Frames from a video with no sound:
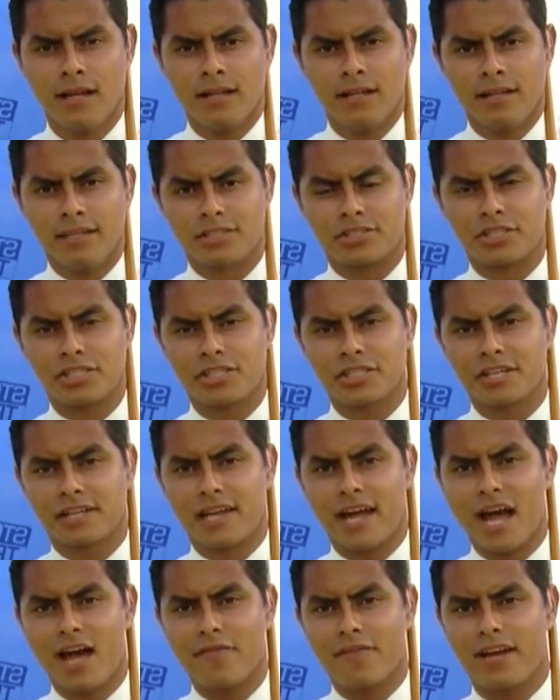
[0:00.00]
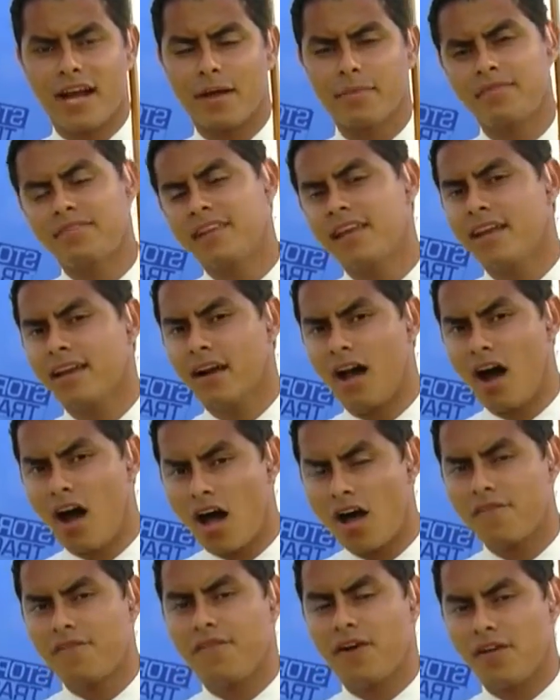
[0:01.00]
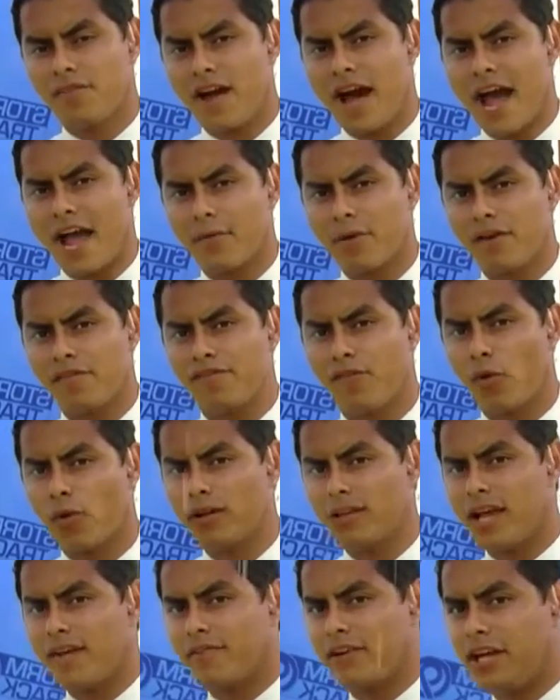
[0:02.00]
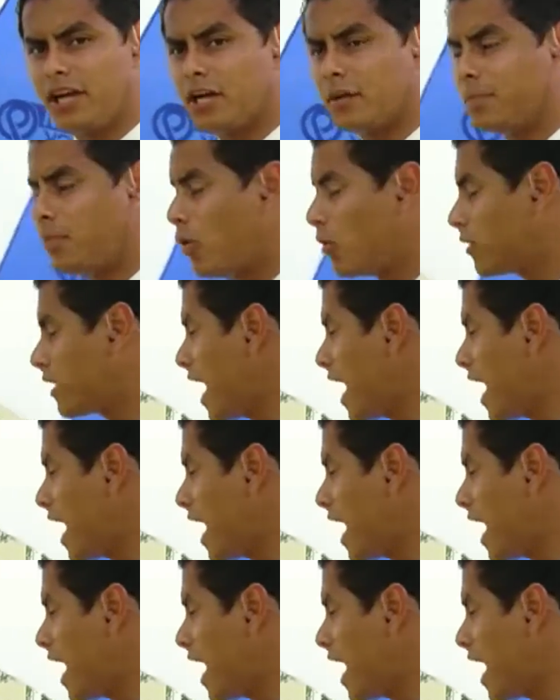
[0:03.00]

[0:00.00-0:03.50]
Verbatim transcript: Latricia Calvin. I'm standing off of Highway 411 here in Polk